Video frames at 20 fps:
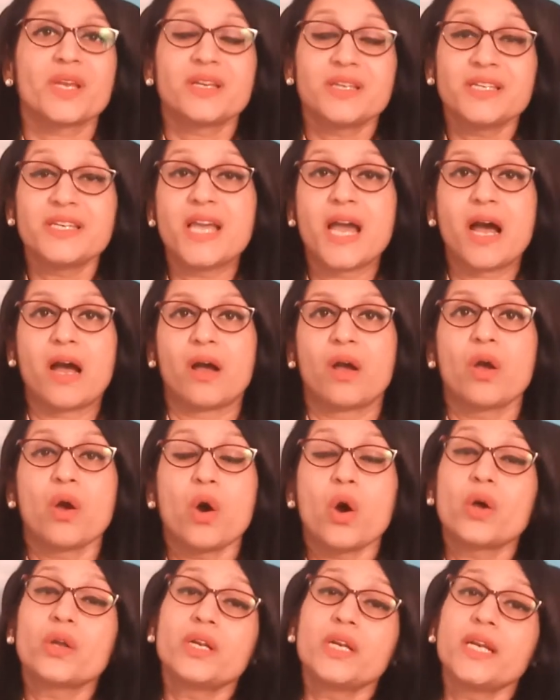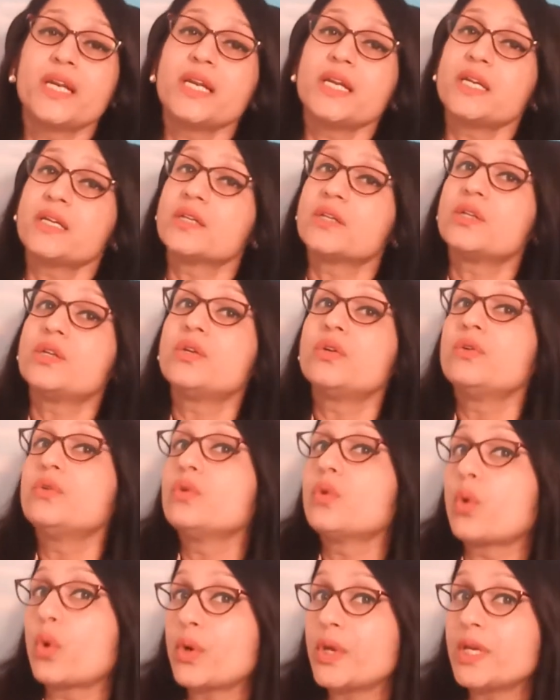Yeah, only
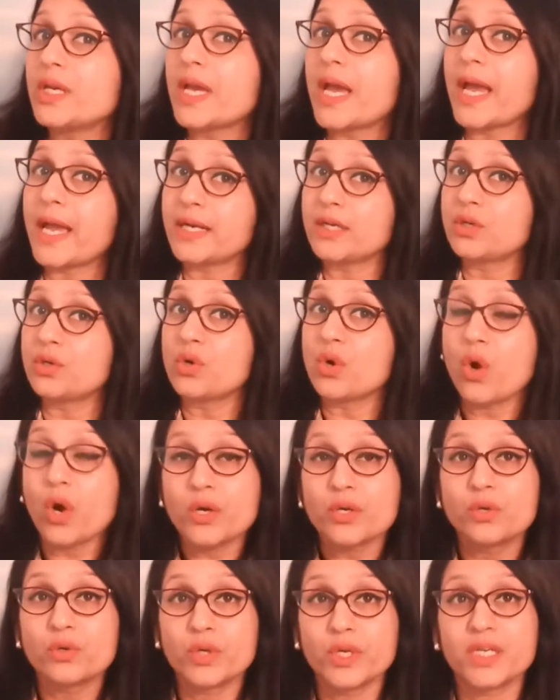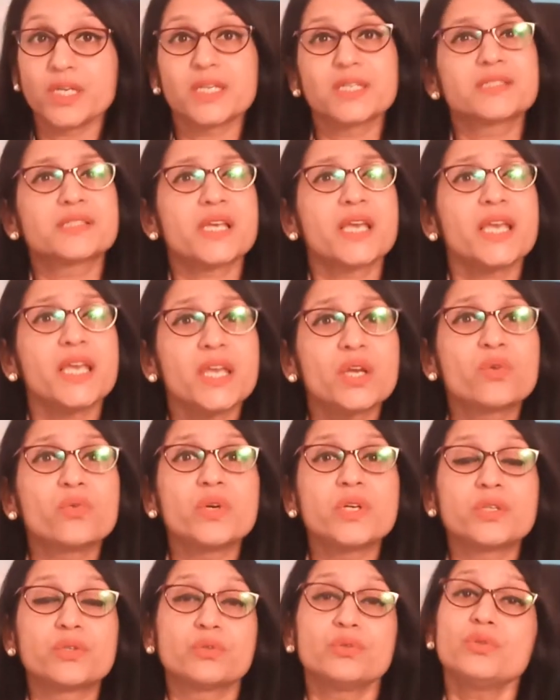knowing and not doing is
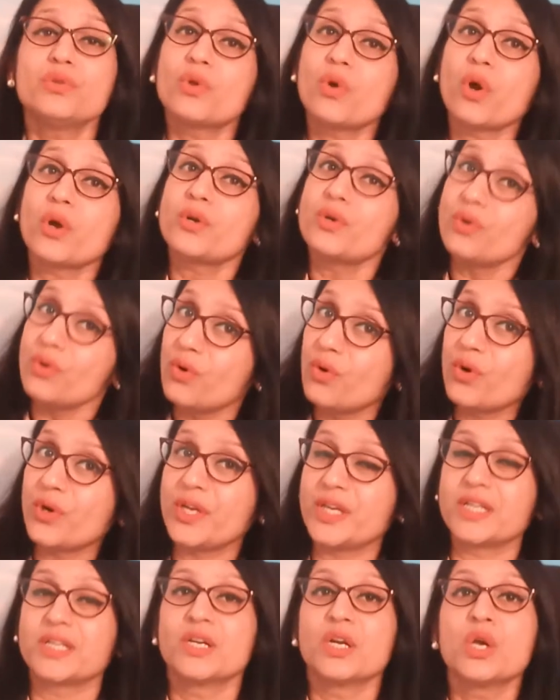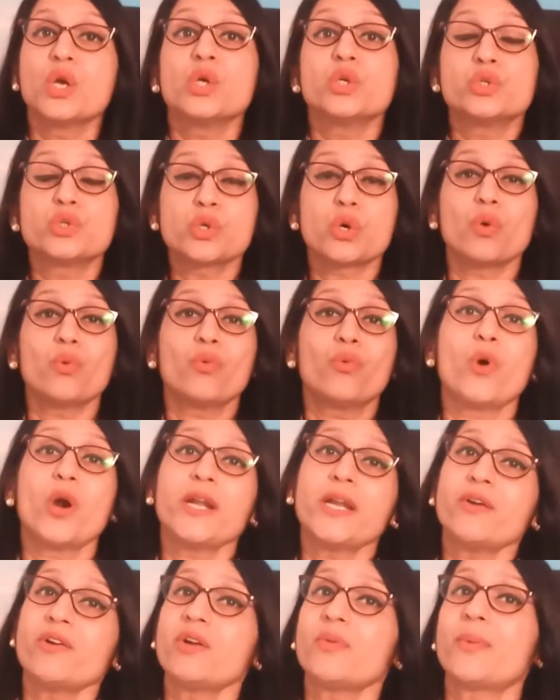equal to not knowing. So
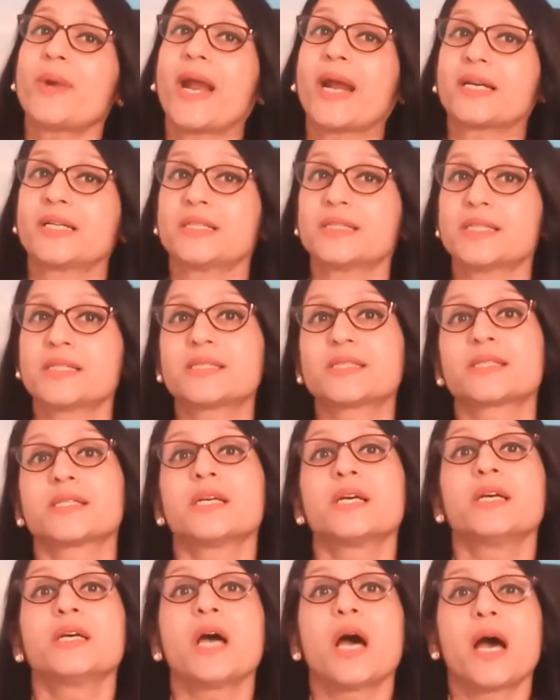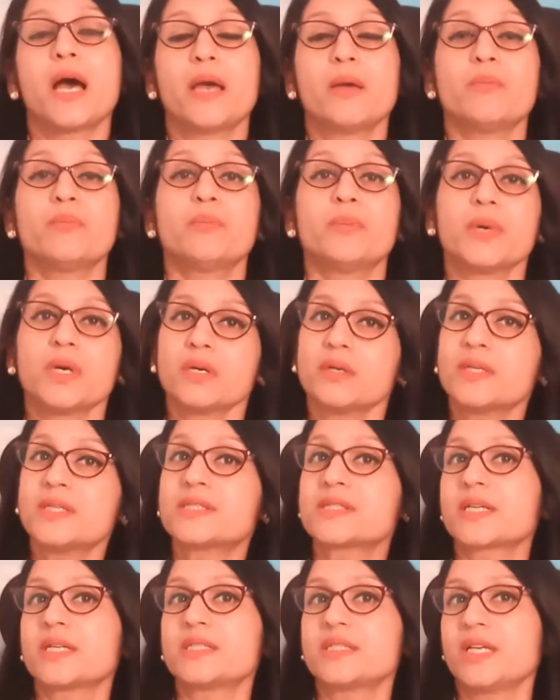whatever practices I'm
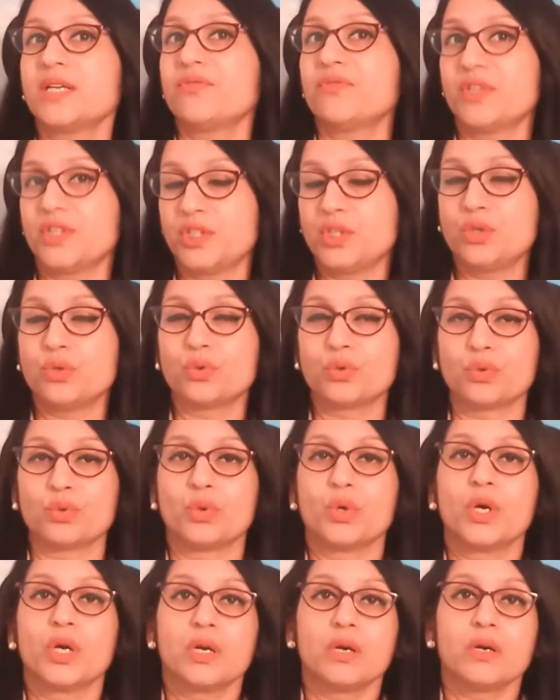discussing with you